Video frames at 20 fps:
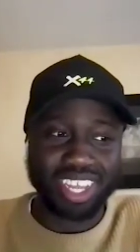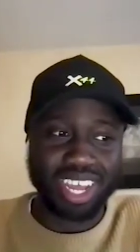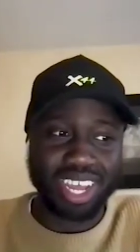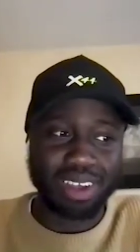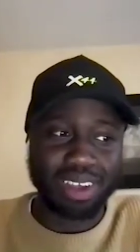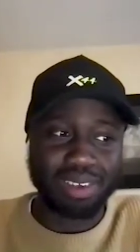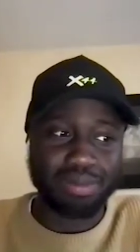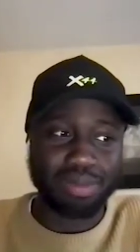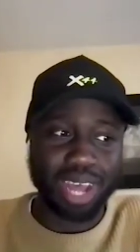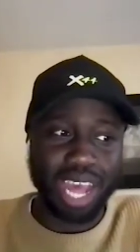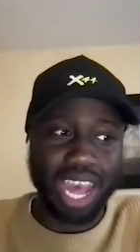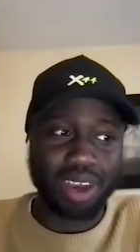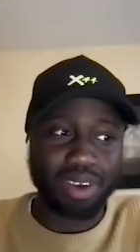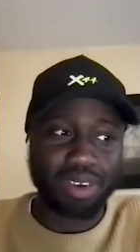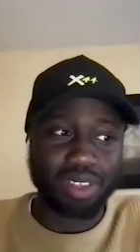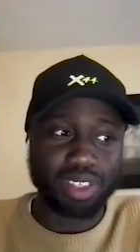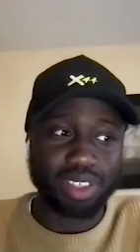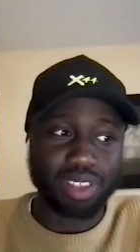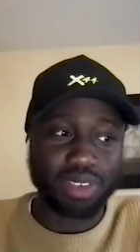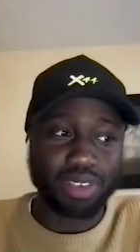Um, I
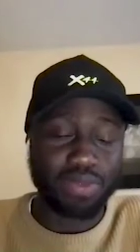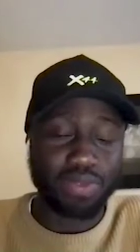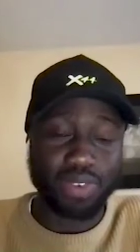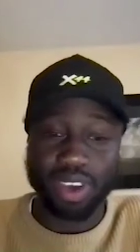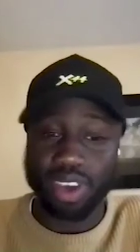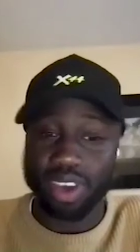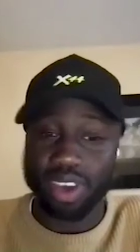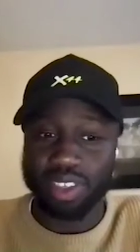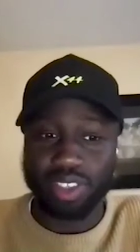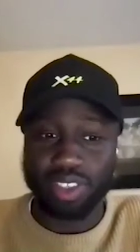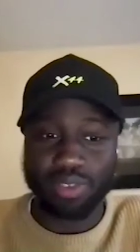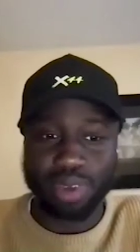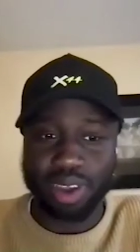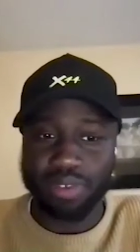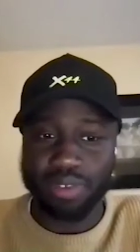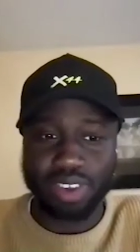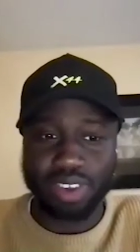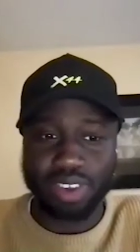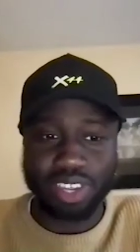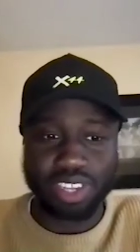was the first of my
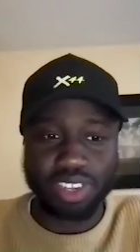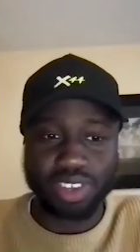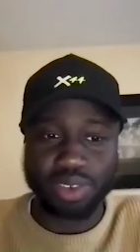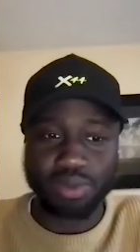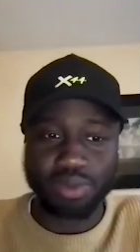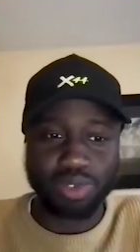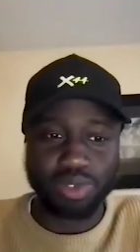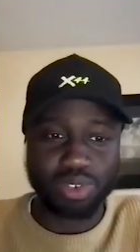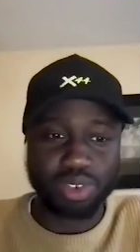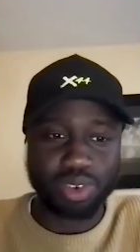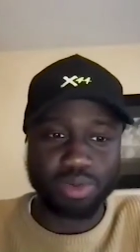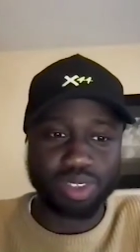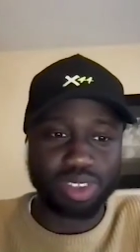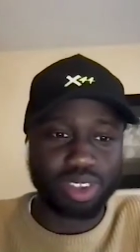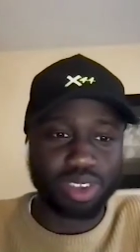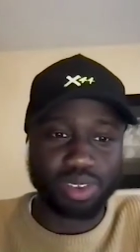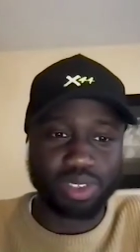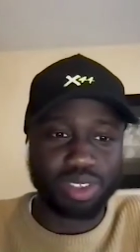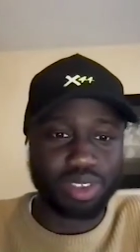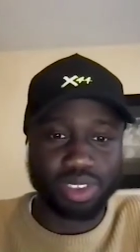friendship group to
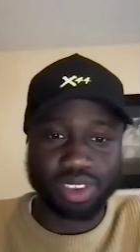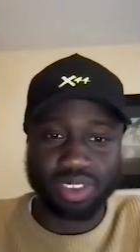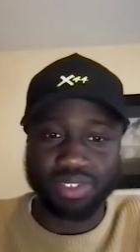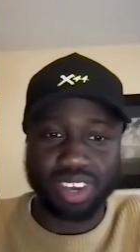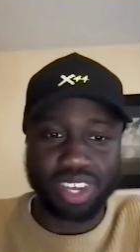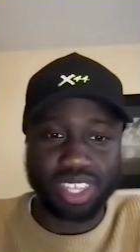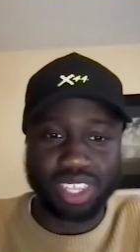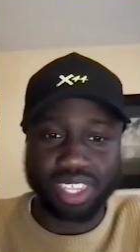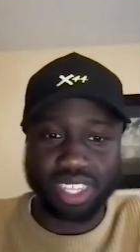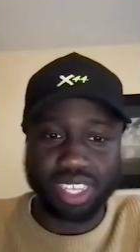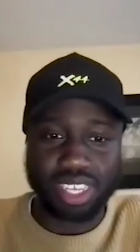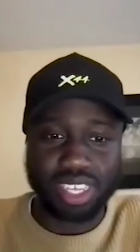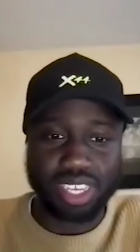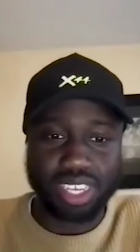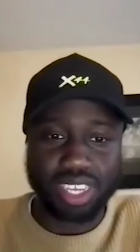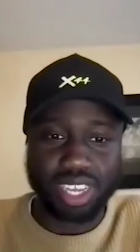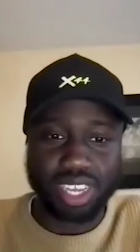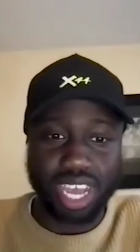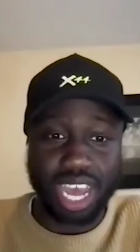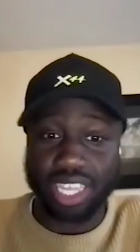go to
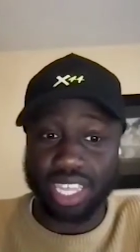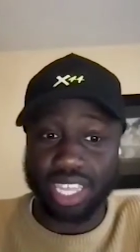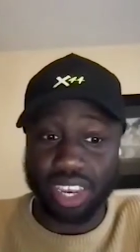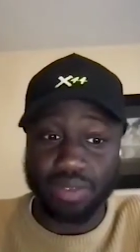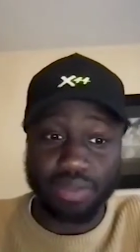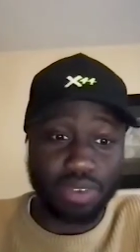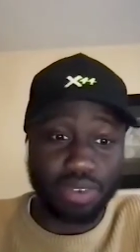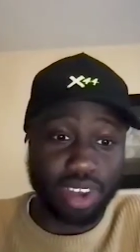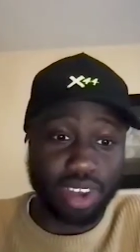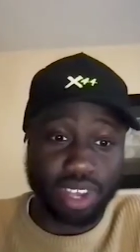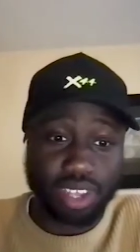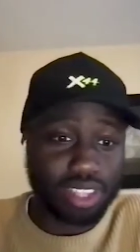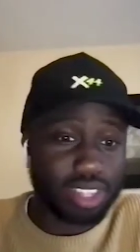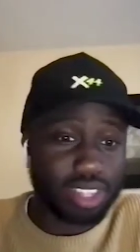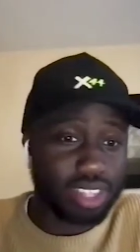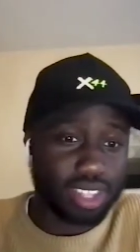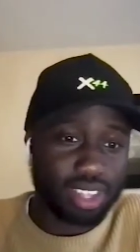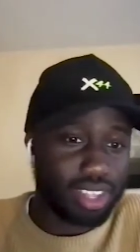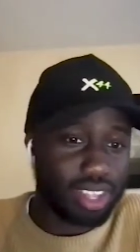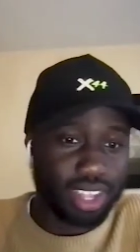university. I say the
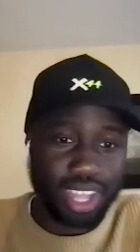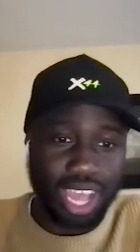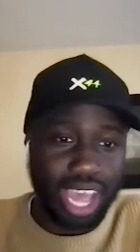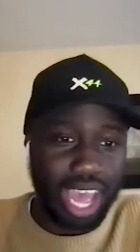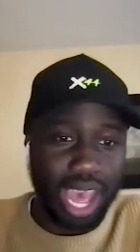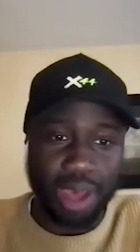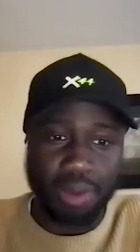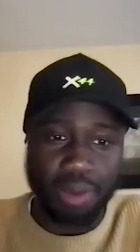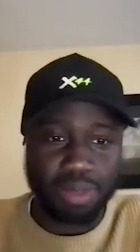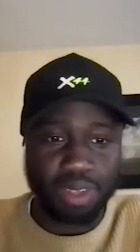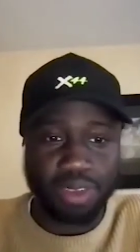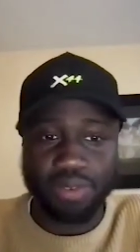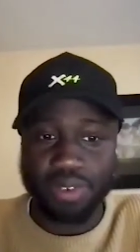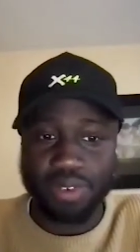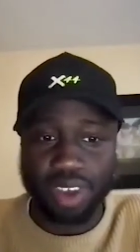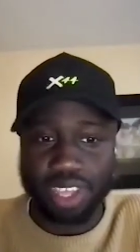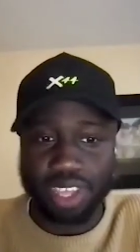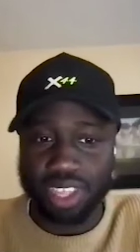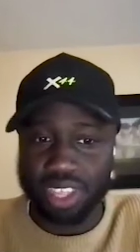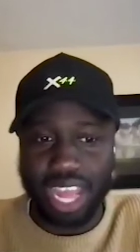first, I'm the
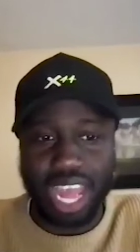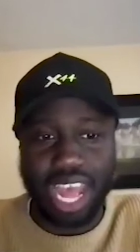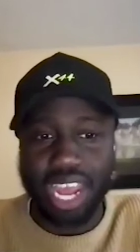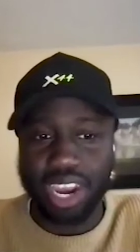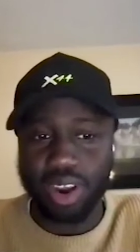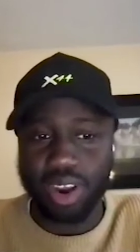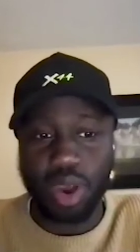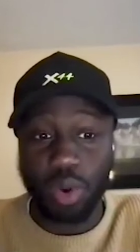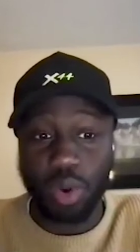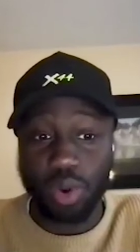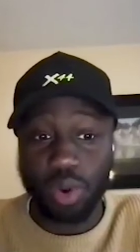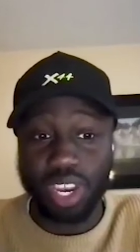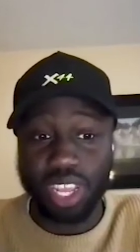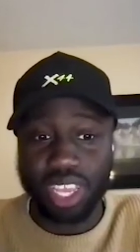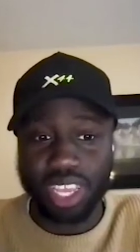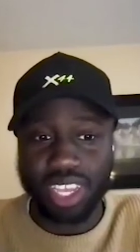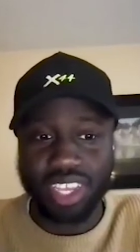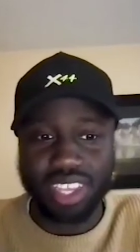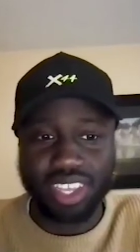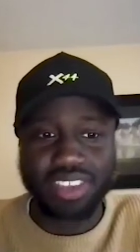first and
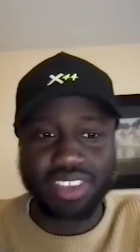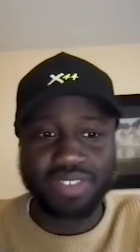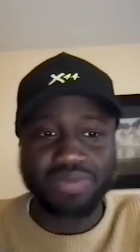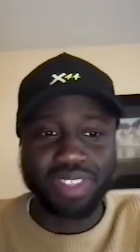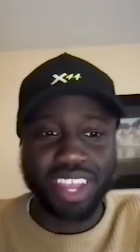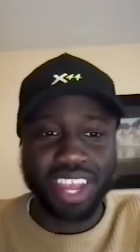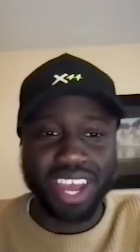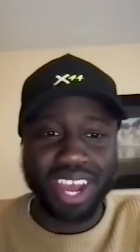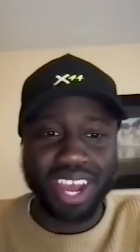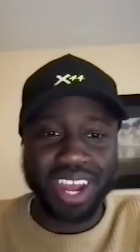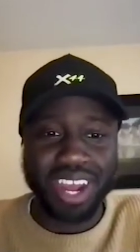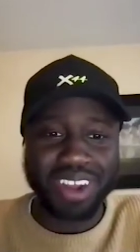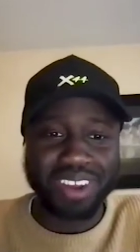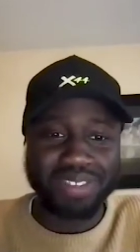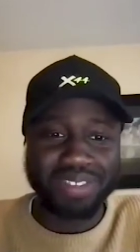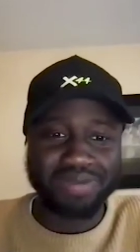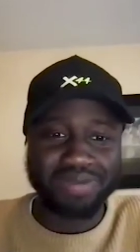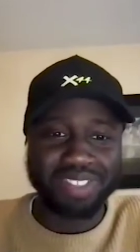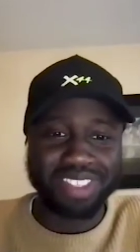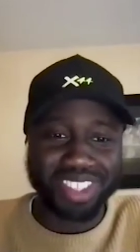only
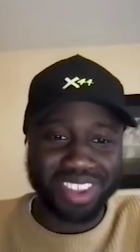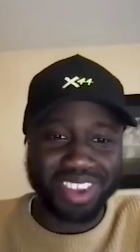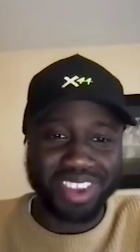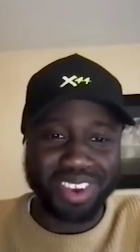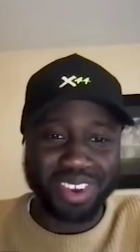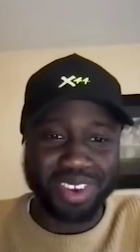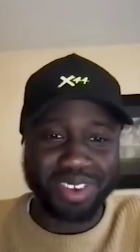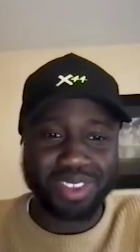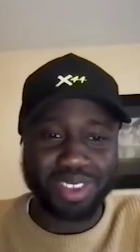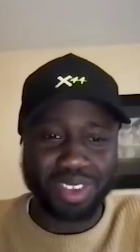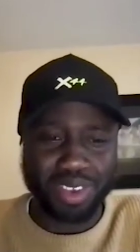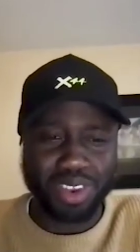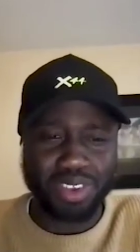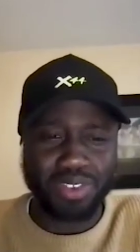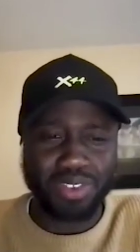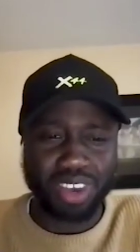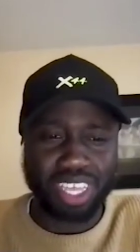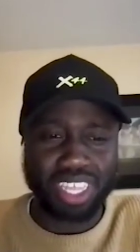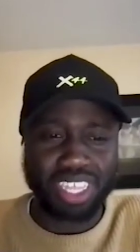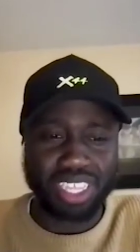um, to go to
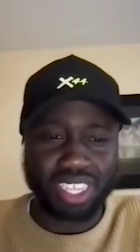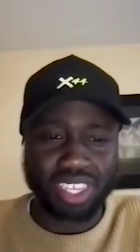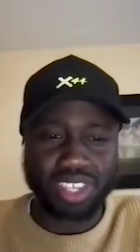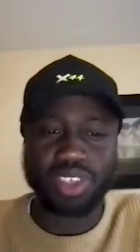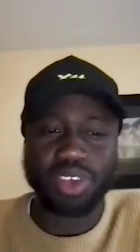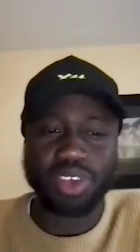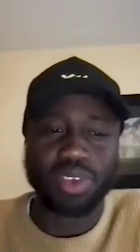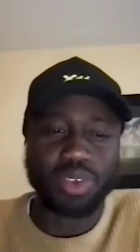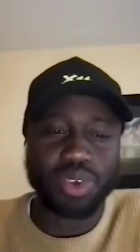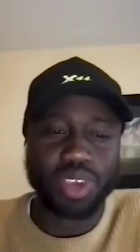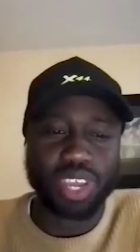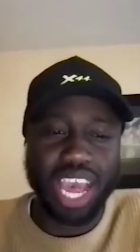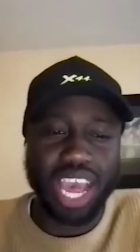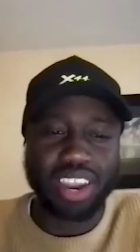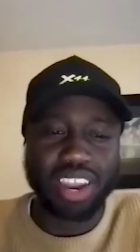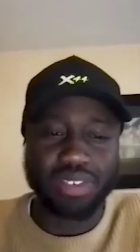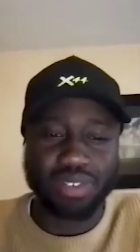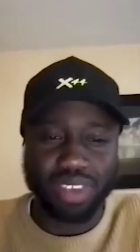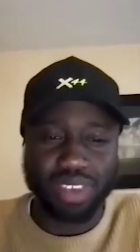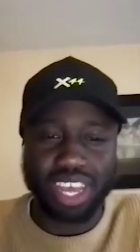university. So you
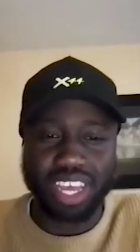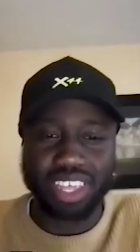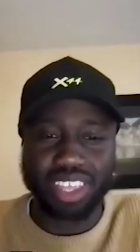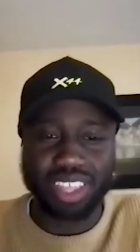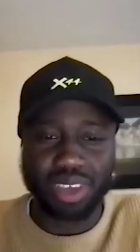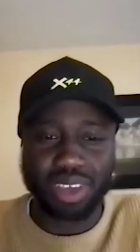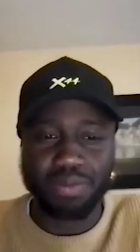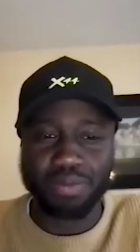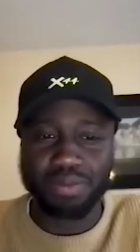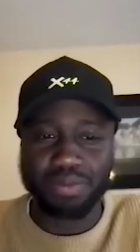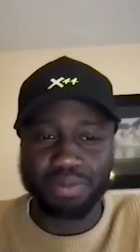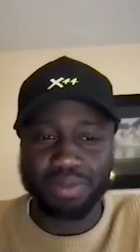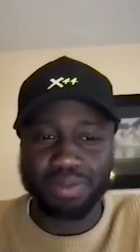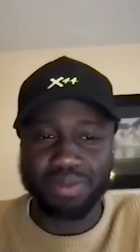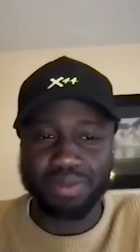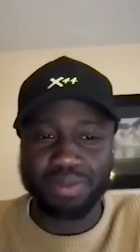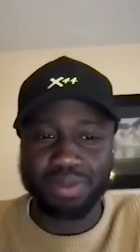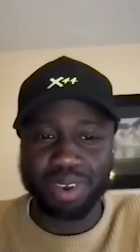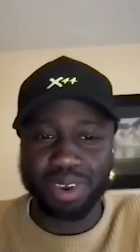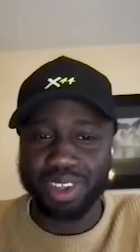kind of get some
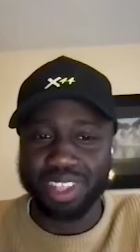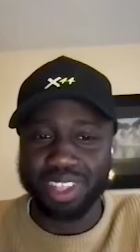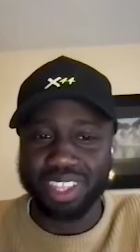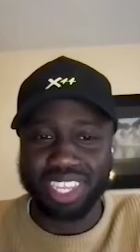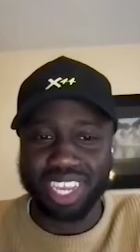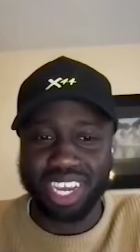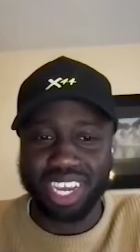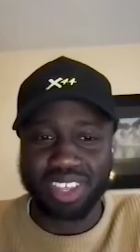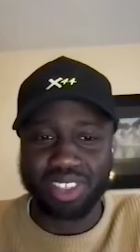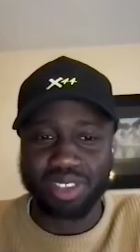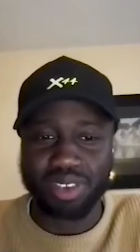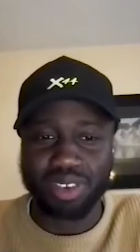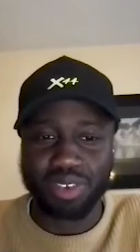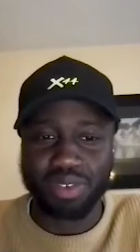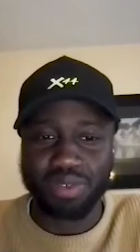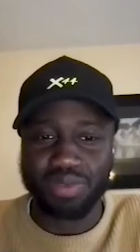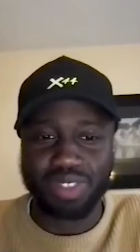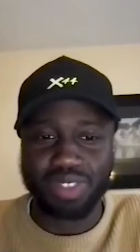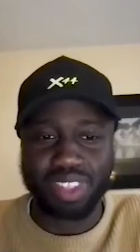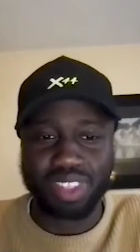context
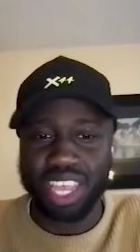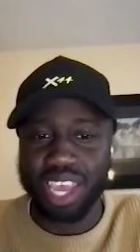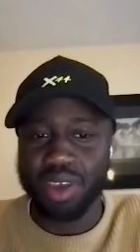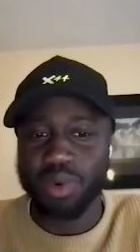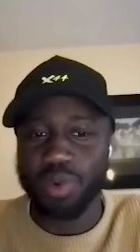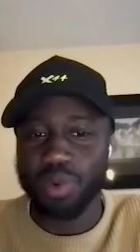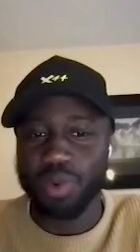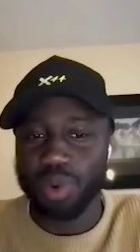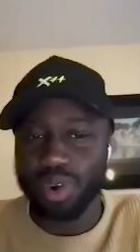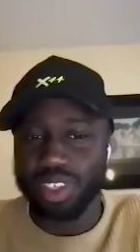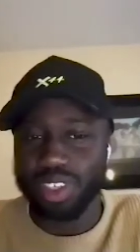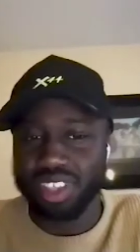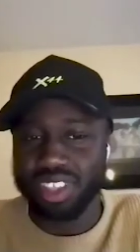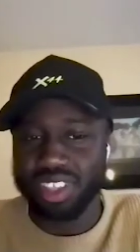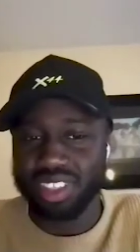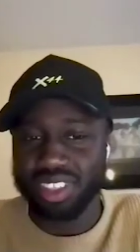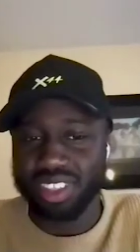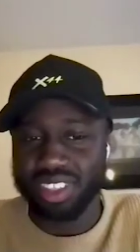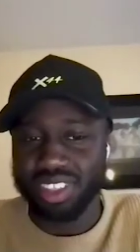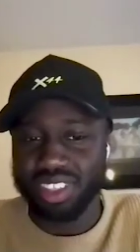of it wasn't